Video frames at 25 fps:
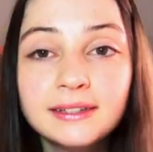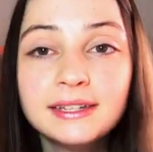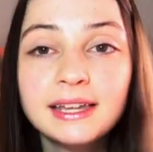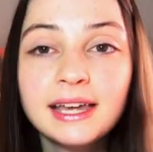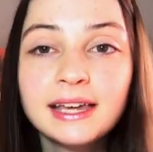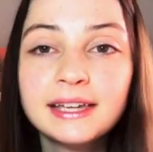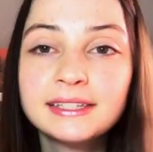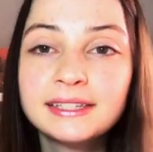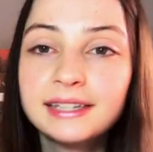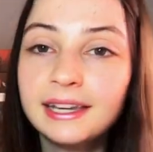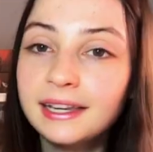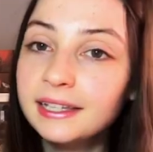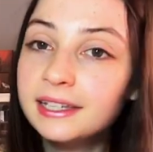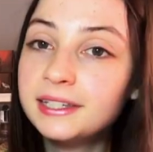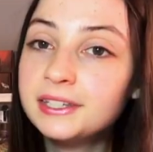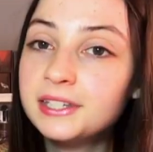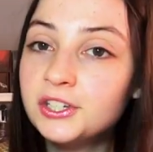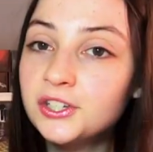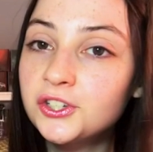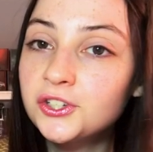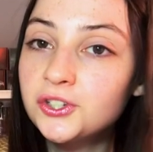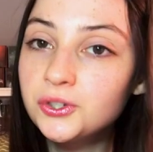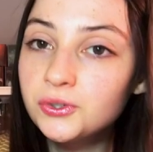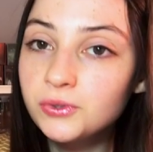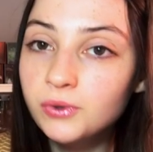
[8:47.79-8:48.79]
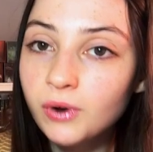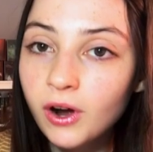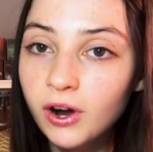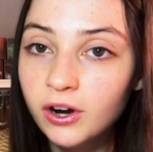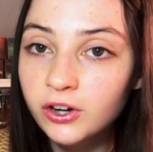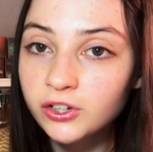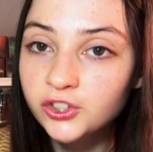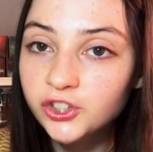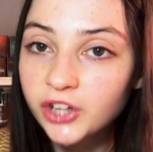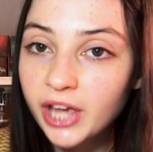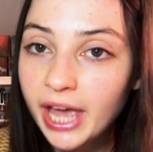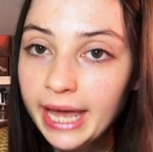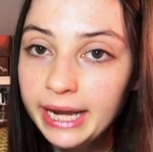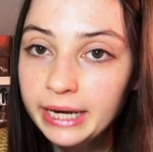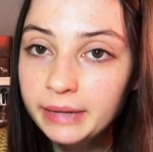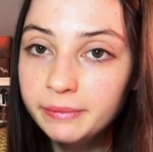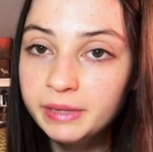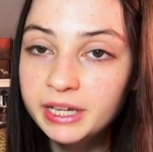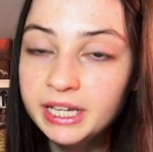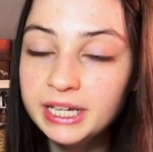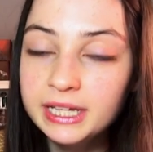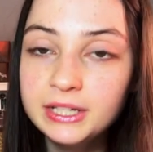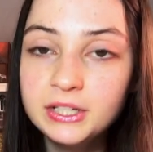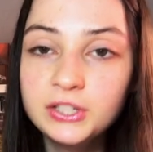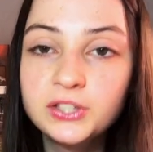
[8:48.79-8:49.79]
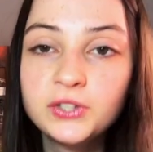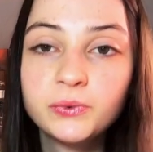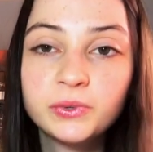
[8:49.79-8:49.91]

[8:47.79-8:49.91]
Next, I listened to Arch Enemies,